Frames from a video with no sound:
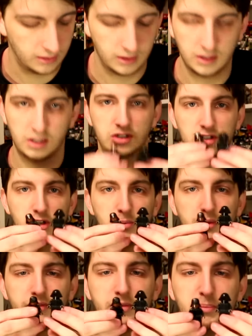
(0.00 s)
just a
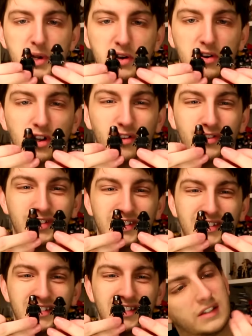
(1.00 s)
couple of Imperial officers.